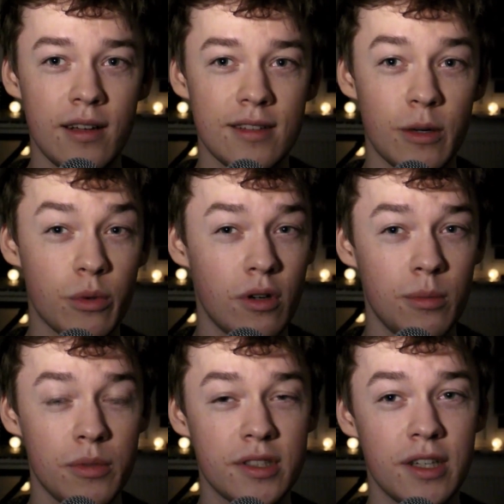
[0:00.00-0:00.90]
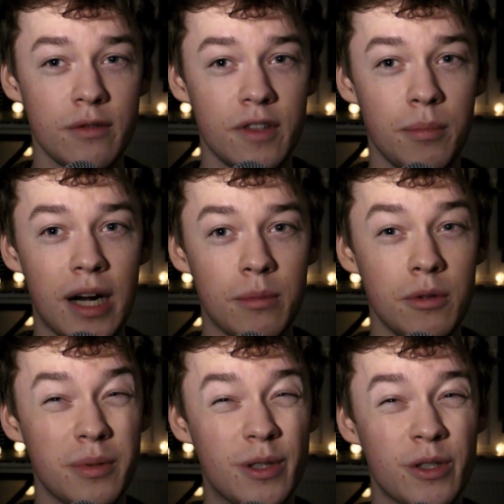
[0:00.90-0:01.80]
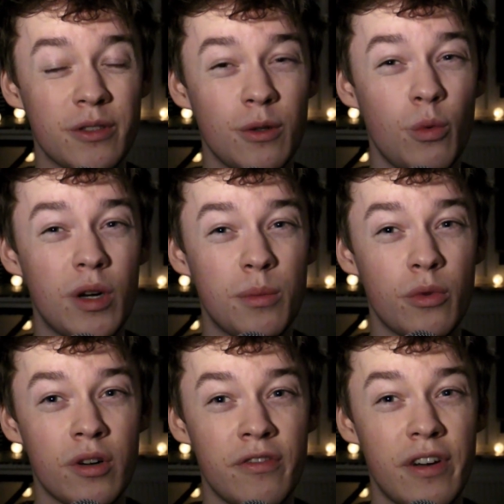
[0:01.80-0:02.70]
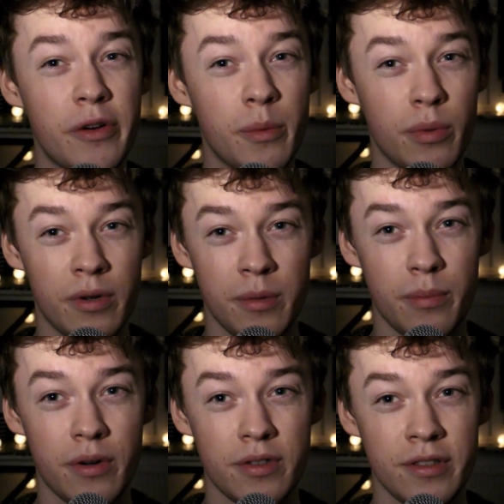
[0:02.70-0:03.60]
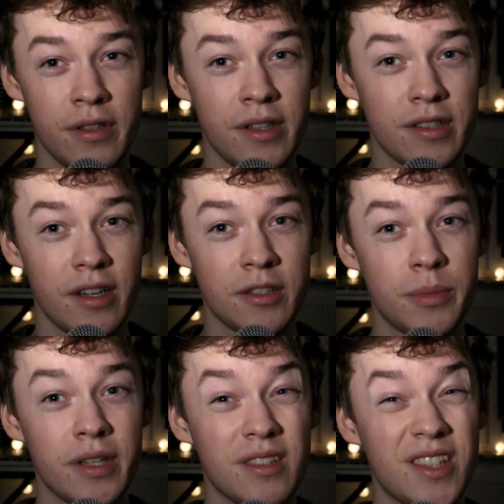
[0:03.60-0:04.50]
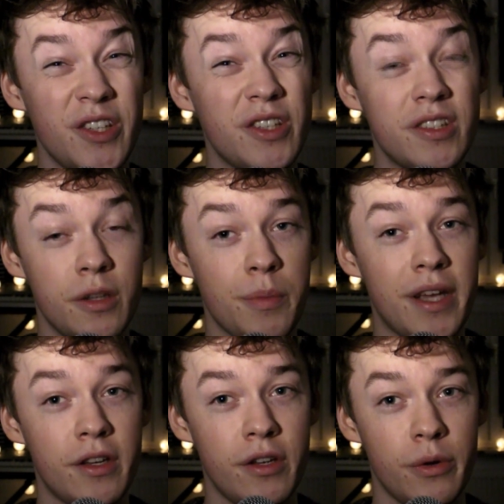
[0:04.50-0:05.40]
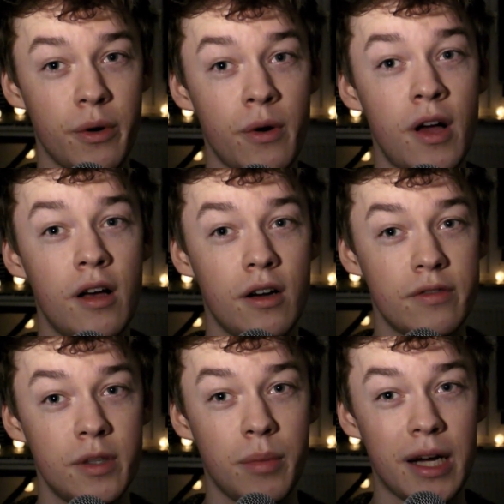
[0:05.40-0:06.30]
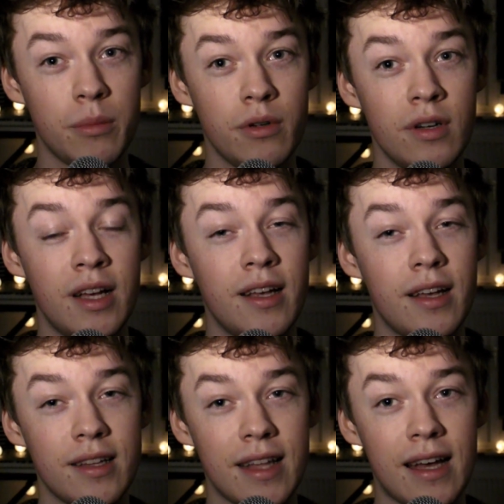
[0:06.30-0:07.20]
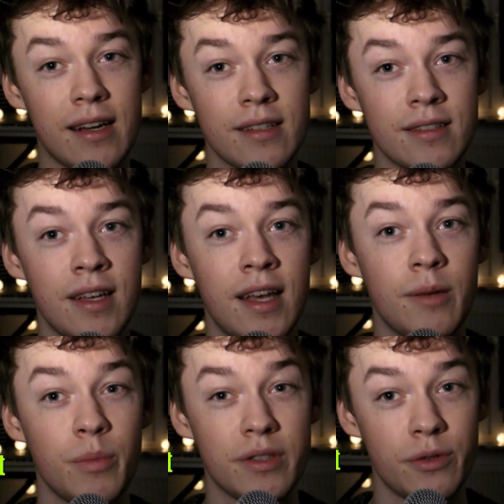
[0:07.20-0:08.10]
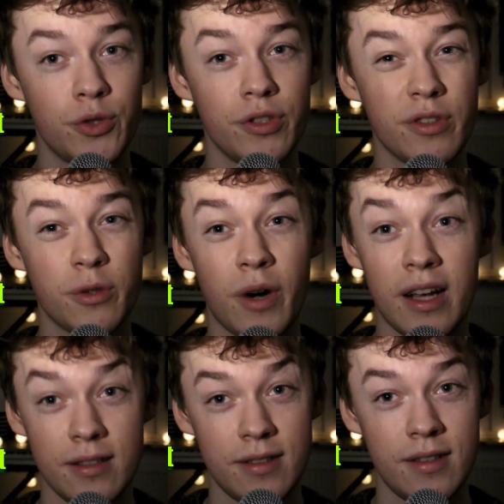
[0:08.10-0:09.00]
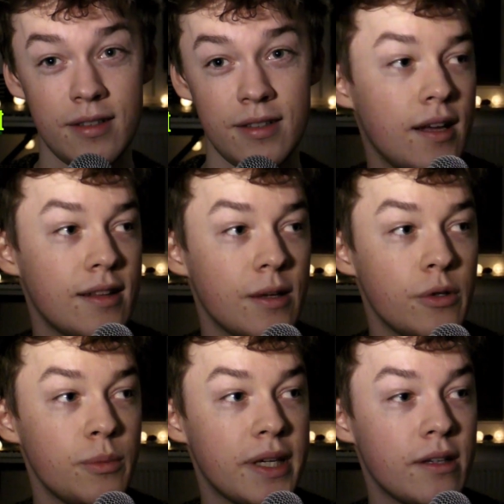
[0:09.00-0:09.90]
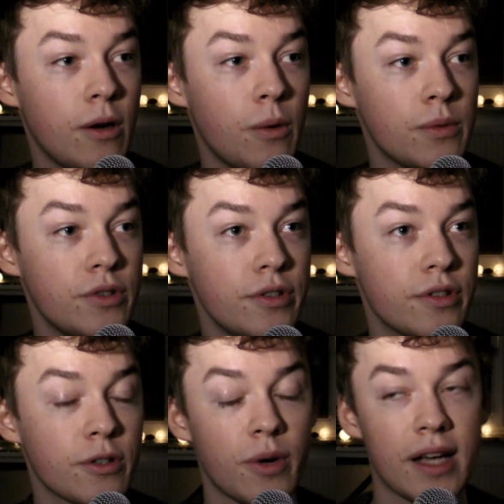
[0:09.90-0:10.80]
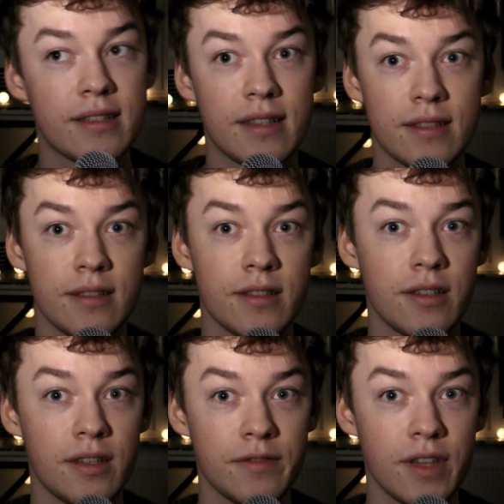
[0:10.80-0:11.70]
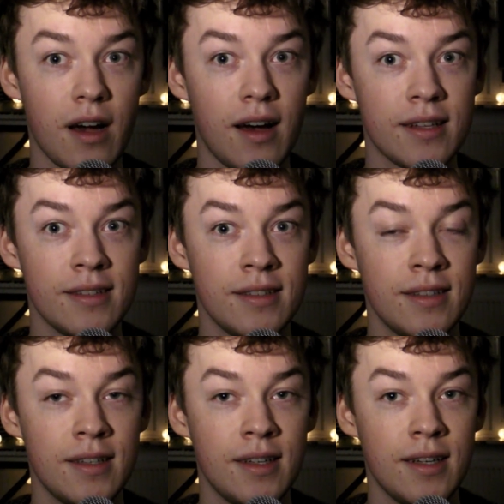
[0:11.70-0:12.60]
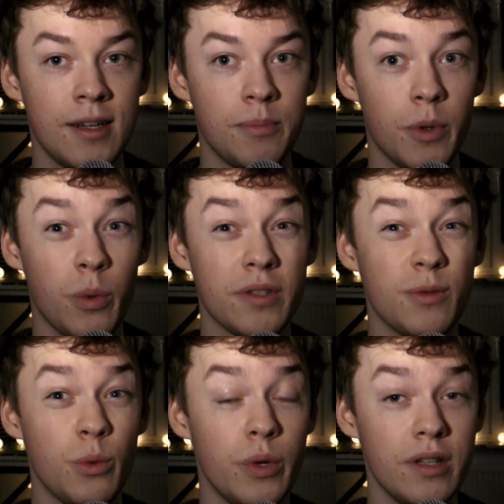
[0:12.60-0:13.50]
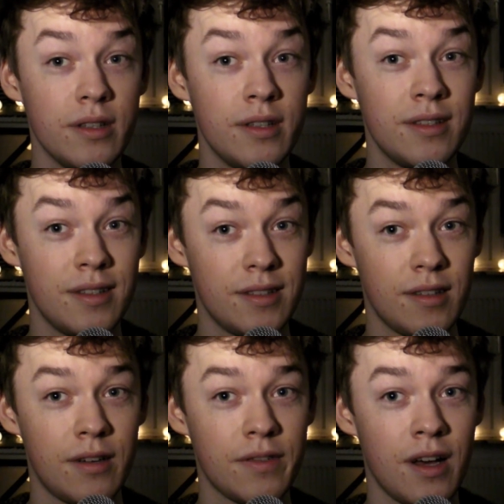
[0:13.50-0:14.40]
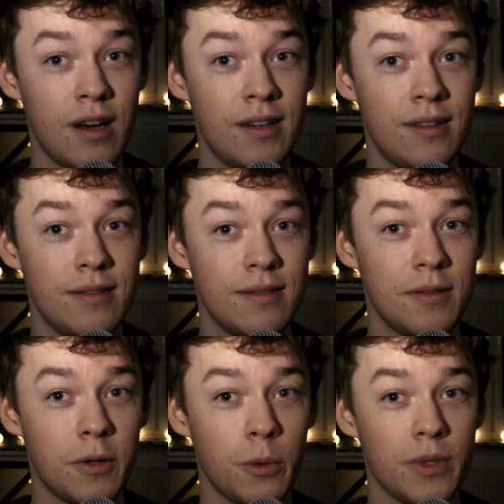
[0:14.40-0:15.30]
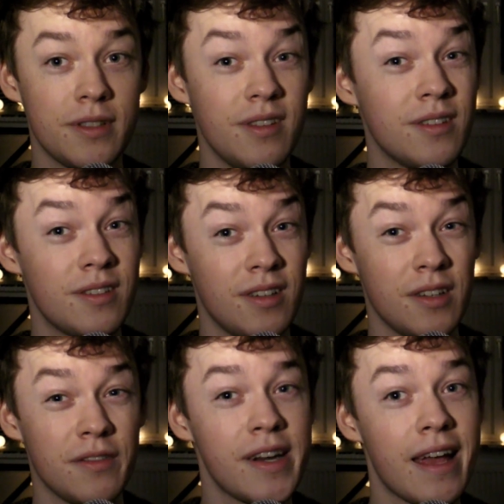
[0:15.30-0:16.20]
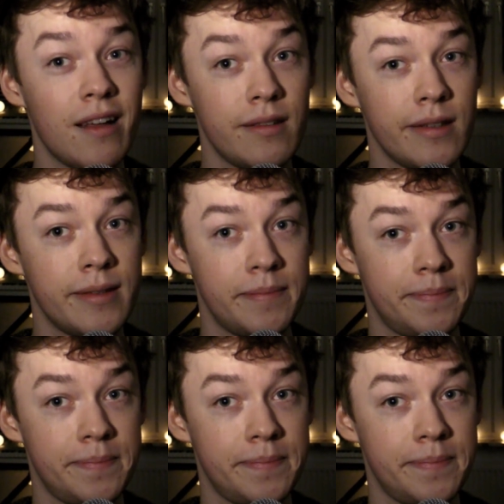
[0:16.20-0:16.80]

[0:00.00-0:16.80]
Now we're almost done with the Bible, but there's still one more very important person to discuss because he is the main hero of the Bible, and that is Mr. Jesus Christ. Now you may know Jesus Christ as the Son of God, but was he really the Son of God? Or was he the son of an alien?